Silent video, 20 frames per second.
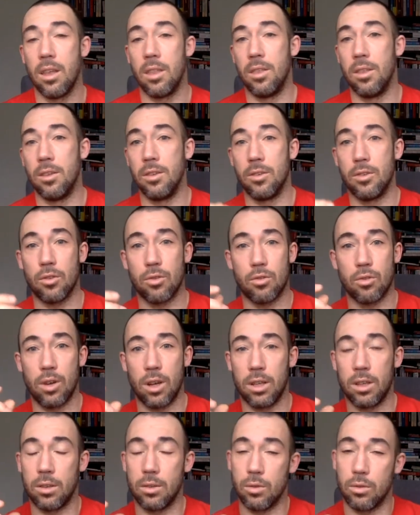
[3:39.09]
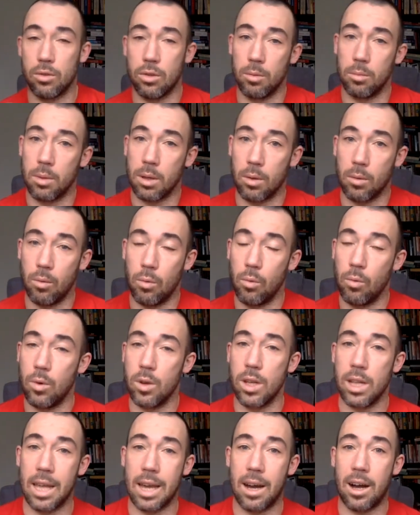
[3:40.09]
than just trying to do something
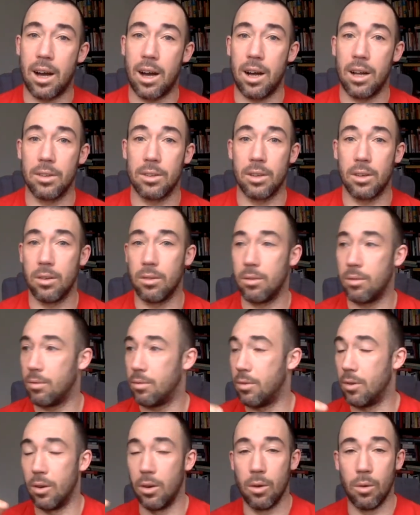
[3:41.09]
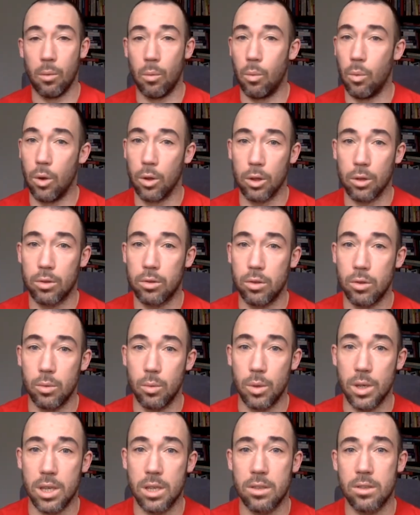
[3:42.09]
really hard for one or two
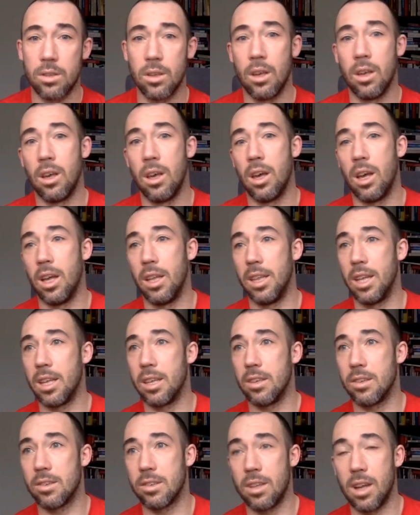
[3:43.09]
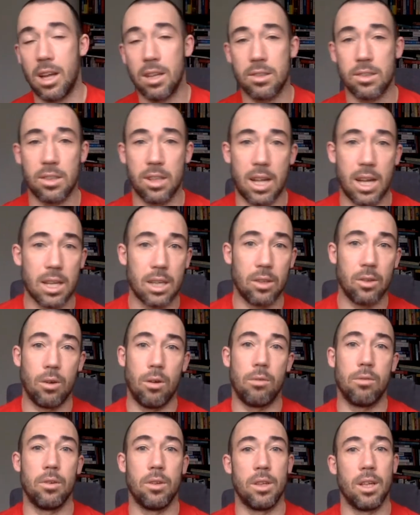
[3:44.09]
weeks and then you start slacking
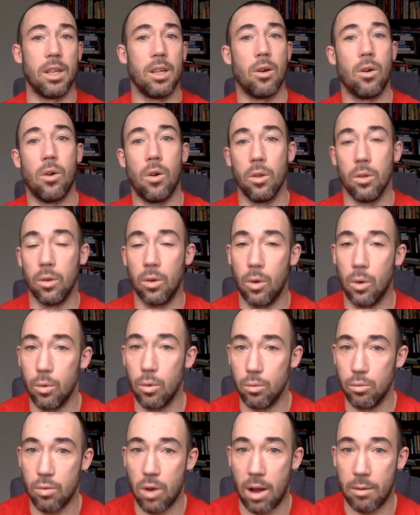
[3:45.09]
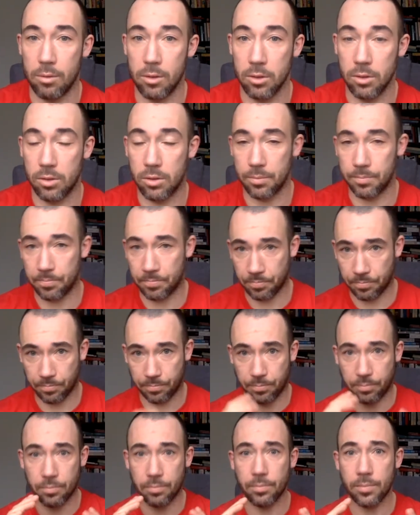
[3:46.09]
off and then it all unravels.
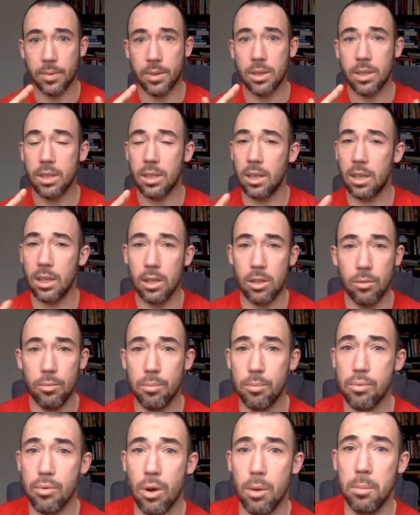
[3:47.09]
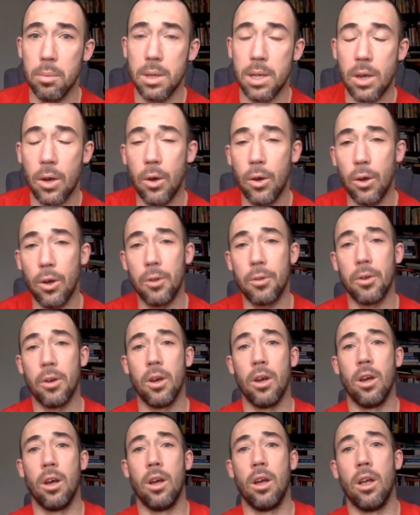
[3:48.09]
You've probably heard
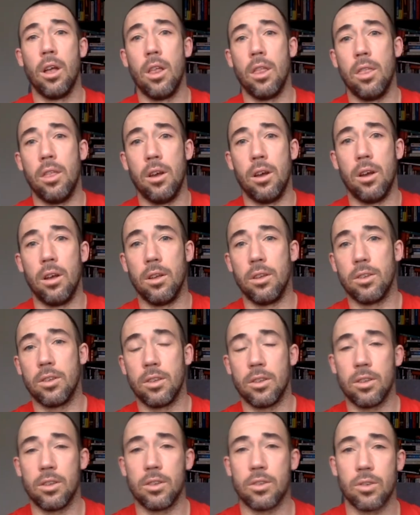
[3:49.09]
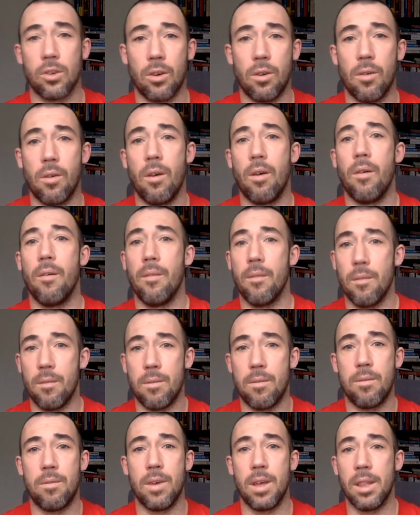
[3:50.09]
the the sort of
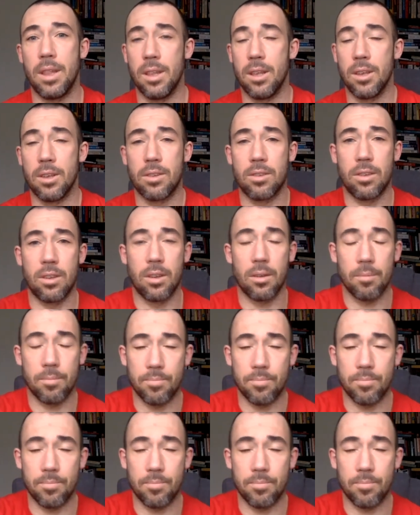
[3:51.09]
fitness